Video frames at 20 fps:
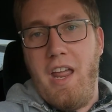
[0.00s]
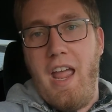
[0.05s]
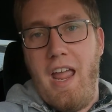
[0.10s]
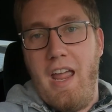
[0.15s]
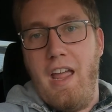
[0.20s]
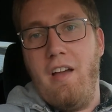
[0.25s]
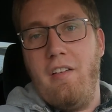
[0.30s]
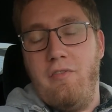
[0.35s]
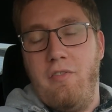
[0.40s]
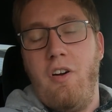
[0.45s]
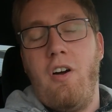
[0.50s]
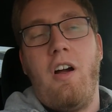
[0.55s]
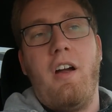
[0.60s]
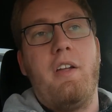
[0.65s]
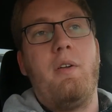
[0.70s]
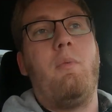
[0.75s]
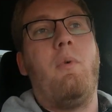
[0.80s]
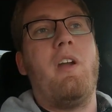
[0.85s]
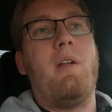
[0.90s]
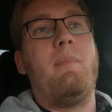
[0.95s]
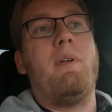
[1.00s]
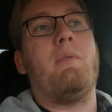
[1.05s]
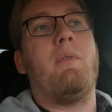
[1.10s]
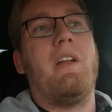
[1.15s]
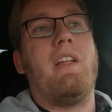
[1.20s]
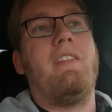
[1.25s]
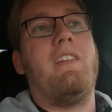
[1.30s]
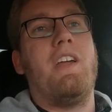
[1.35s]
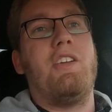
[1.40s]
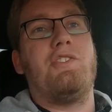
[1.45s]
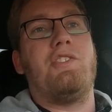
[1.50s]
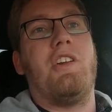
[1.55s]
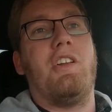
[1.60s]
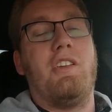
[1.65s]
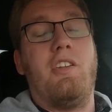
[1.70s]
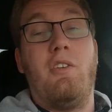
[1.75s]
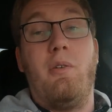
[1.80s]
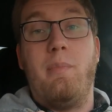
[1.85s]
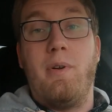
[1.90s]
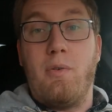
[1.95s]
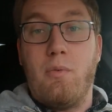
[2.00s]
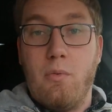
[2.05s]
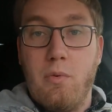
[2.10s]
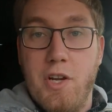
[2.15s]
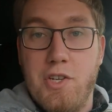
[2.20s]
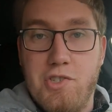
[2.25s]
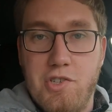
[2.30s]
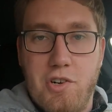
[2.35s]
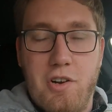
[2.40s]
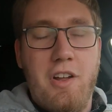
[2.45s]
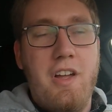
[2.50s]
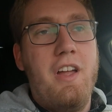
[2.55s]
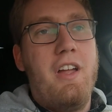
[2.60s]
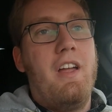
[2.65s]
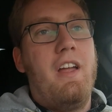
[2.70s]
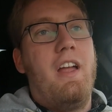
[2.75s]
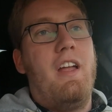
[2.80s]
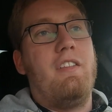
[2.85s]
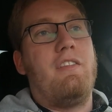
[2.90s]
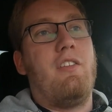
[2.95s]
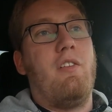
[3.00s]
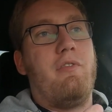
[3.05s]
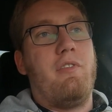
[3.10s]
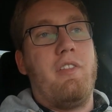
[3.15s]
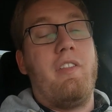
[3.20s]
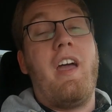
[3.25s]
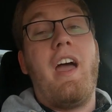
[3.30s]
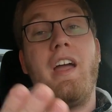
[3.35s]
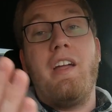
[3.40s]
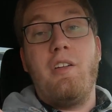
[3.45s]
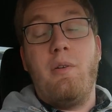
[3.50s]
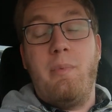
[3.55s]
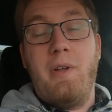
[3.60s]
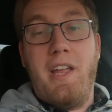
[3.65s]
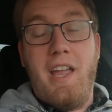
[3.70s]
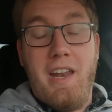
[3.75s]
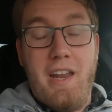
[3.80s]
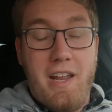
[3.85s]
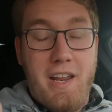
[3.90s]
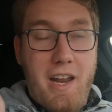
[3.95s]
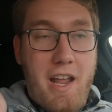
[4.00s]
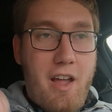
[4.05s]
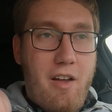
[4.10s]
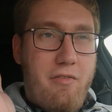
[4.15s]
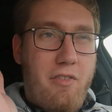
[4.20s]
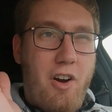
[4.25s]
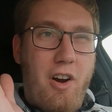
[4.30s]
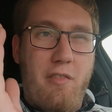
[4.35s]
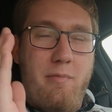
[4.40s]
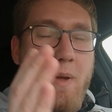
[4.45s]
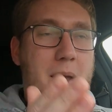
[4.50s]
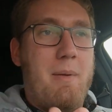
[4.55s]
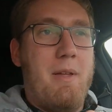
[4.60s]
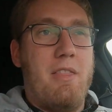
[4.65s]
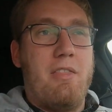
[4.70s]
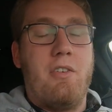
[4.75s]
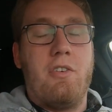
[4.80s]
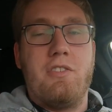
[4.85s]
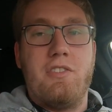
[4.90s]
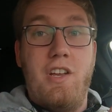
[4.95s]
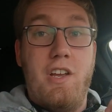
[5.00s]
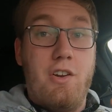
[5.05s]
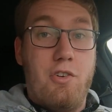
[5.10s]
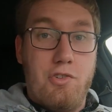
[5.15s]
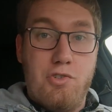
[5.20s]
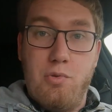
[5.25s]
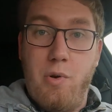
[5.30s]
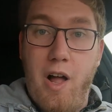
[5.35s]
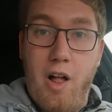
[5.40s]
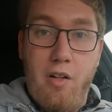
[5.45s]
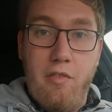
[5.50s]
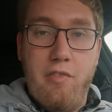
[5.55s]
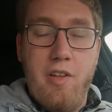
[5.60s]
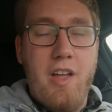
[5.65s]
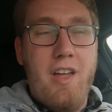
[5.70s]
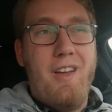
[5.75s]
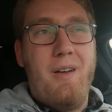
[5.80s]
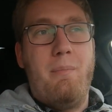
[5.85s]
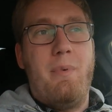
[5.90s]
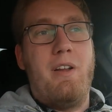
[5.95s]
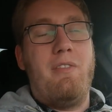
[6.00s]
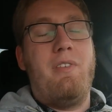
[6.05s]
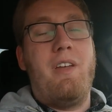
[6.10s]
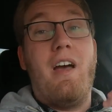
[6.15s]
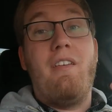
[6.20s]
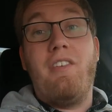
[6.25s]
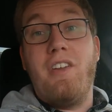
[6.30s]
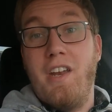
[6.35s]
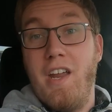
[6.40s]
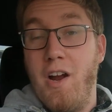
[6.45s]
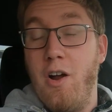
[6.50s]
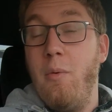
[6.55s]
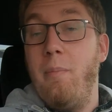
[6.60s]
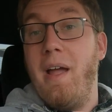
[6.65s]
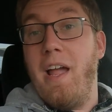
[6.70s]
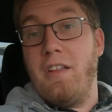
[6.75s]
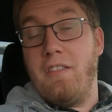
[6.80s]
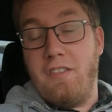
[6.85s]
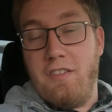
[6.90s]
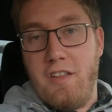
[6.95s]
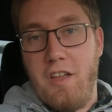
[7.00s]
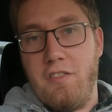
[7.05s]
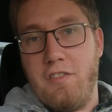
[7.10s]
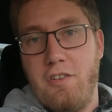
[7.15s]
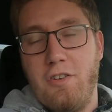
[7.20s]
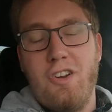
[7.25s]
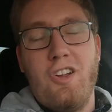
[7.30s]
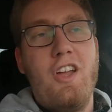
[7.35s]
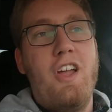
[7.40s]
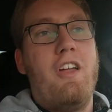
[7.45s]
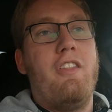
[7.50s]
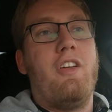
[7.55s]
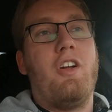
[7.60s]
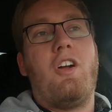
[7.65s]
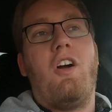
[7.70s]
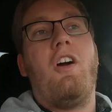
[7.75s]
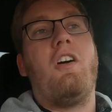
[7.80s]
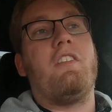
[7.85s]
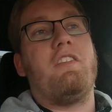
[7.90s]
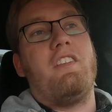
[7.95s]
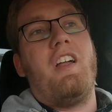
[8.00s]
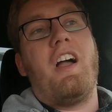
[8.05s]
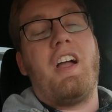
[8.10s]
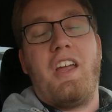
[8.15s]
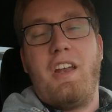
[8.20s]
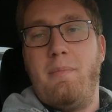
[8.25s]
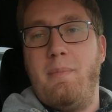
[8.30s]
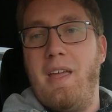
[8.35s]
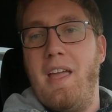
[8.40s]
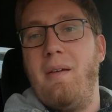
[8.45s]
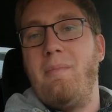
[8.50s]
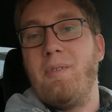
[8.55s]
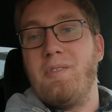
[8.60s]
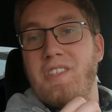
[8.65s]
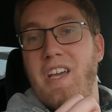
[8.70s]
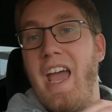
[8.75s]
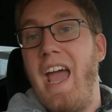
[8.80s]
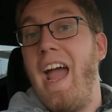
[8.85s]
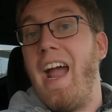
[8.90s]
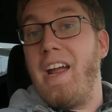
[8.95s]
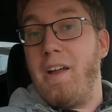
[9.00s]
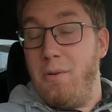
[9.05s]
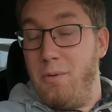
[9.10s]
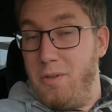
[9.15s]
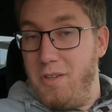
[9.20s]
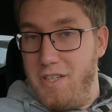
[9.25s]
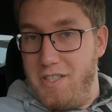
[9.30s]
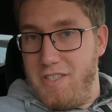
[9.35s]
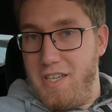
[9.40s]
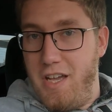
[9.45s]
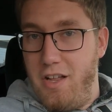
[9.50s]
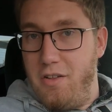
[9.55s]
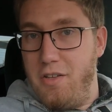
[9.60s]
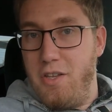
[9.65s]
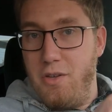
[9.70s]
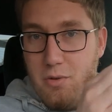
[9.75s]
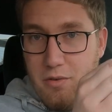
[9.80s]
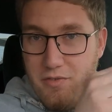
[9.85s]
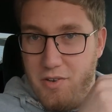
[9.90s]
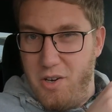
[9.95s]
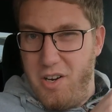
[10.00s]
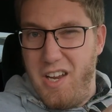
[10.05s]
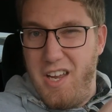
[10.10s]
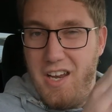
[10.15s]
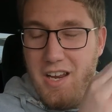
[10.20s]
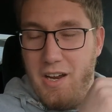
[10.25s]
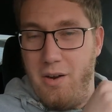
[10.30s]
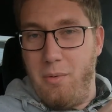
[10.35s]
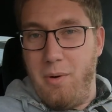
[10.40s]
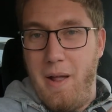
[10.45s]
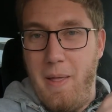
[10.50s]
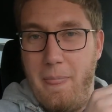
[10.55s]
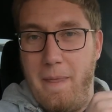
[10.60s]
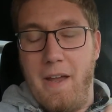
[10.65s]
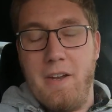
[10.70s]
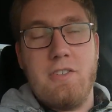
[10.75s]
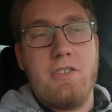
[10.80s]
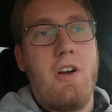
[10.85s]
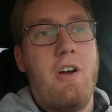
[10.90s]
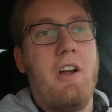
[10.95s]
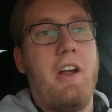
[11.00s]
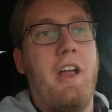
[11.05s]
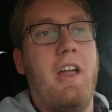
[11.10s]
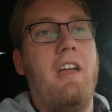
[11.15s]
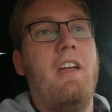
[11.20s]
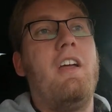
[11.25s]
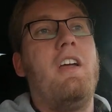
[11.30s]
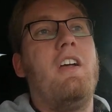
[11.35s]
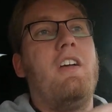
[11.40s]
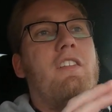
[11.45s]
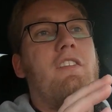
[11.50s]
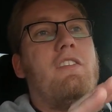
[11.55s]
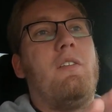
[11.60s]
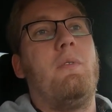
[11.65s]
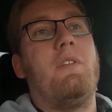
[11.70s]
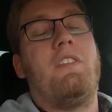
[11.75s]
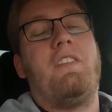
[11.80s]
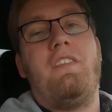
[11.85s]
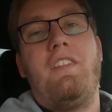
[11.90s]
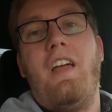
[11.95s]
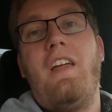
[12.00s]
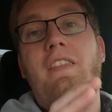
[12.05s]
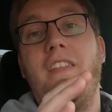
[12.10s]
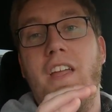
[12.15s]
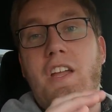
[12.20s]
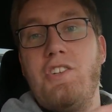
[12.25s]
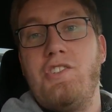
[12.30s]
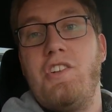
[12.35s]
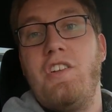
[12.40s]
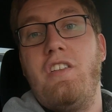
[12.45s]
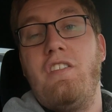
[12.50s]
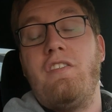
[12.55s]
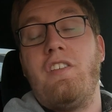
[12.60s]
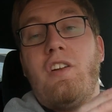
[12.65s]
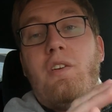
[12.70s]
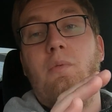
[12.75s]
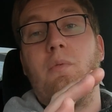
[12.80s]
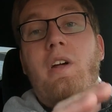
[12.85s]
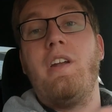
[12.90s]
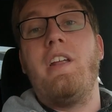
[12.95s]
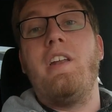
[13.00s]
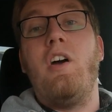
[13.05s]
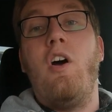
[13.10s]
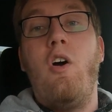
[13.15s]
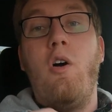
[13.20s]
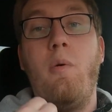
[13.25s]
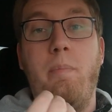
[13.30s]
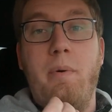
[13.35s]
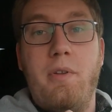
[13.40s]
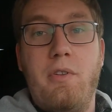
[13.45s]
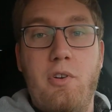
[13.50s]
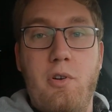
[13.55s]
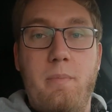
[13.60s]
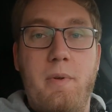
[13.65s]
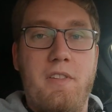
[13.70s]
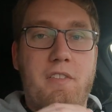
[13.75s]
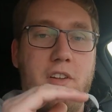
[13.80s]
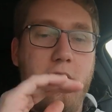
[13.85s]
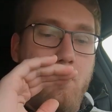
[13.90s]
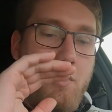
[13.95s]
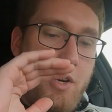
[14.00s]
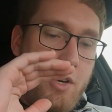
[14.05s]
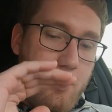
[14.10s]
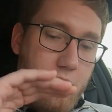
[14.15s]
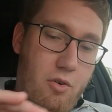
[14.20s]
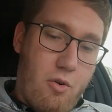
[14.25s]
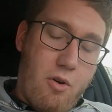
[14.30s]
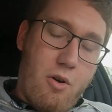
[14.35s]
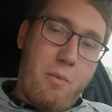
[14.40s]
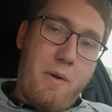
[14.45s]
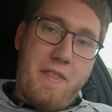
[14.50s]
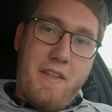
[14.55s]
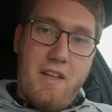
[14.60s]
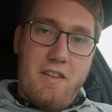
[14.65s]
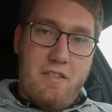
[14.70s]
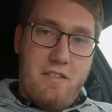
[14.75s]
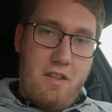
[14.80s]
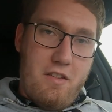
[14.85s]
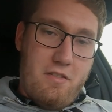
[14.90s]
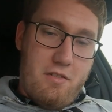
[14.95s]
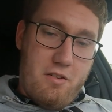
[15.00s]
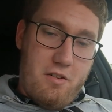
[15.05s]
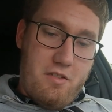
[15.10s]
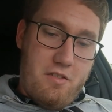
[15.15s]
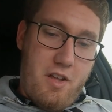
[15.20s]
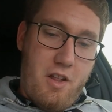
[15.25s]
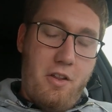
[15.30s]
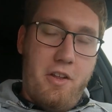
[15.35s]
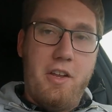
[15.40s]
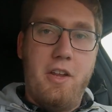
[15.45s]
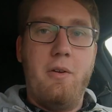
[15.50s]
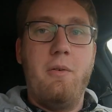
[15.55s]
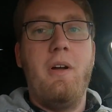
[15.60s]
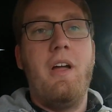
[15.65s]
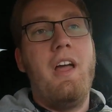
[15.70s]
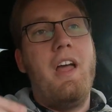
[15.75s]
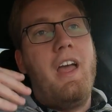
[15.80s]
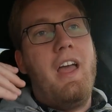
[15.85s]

AFR. You want to be running the engine a little bit richer. And so for that, you'll be hitting an AFR of maybe 13 or 12. But if you have a narrowband sensor, the car's not going to be able to accurately tell you if you're hitting around that target. So instead, the engine is going to run an open loop. It's going to ignore what that sensor is telling you.